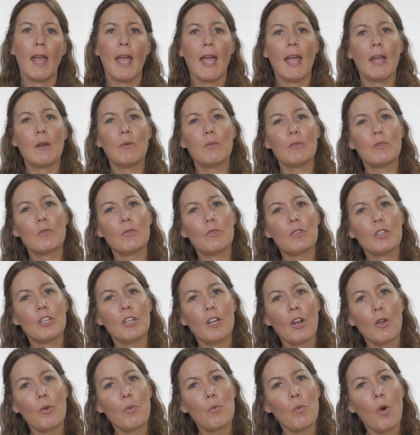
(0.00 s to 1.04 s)
And,
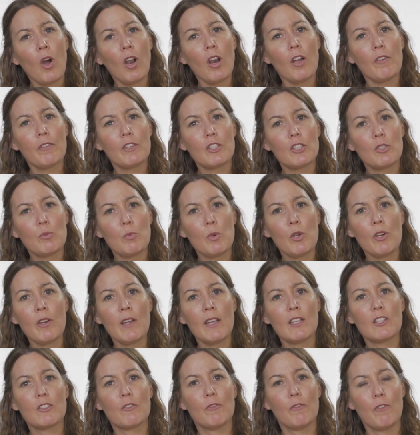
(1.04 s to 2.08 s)
while I've
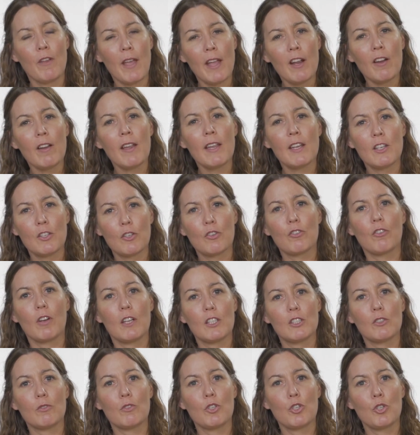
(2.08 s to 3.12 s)
experienced varying
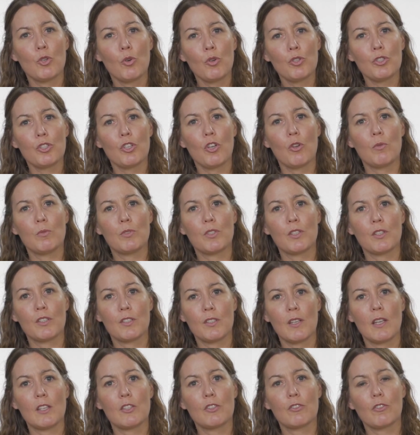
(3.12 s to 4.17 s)
degrees of short-term
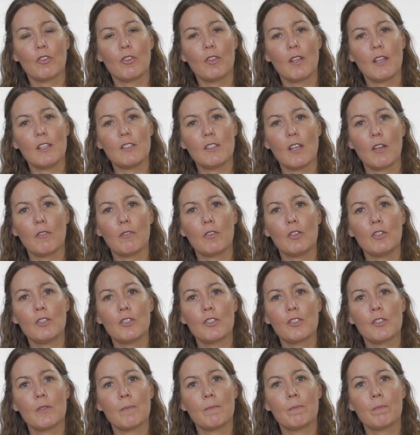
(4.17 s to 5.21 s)
success through these
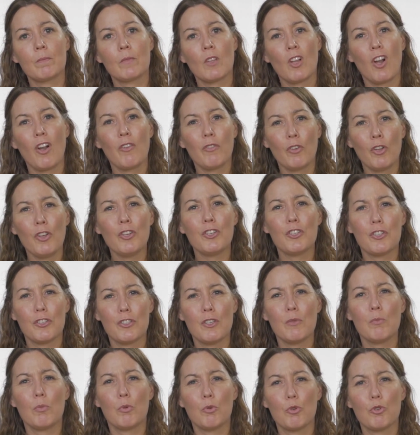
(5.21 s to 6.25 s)
efforts, I've learned a
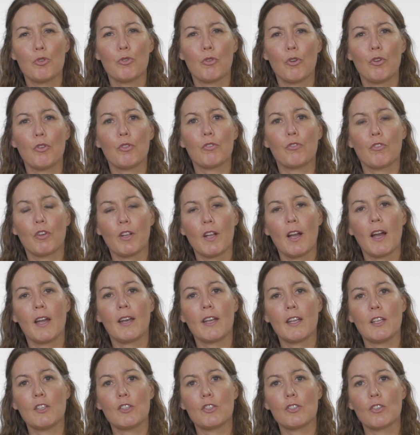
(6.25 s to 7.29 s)
simple truth
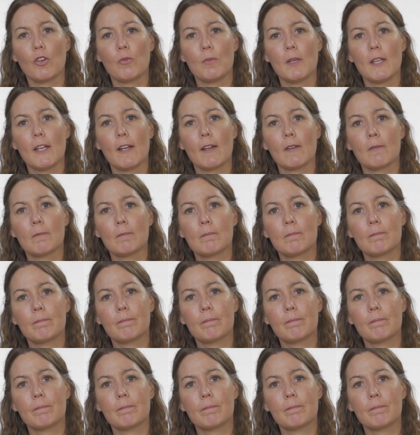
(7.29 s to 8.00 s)
regarding insomnia.